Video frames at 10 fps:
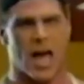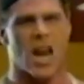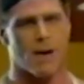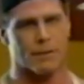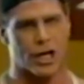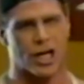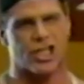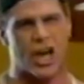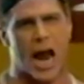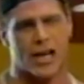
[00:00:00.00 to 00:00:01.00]
and I'm going to
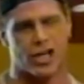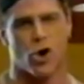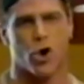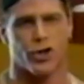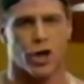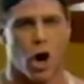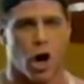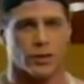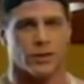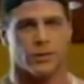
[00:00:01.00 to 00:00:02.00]
jack your
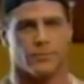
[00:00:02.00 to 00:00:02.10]
jaws